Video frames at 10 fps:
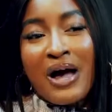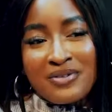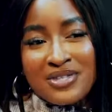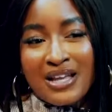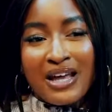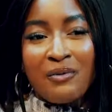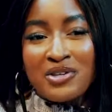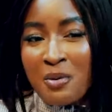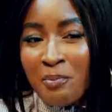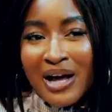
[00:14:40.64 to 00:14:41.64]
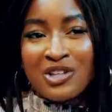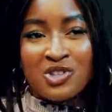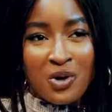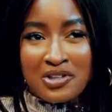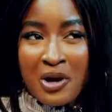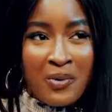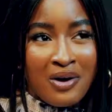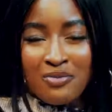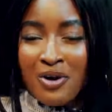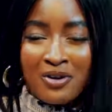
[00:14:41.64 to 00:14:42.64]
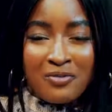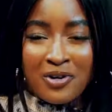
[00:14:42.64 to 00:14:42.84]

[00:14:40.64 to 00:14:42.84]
why I said I was a bad joke that went wrong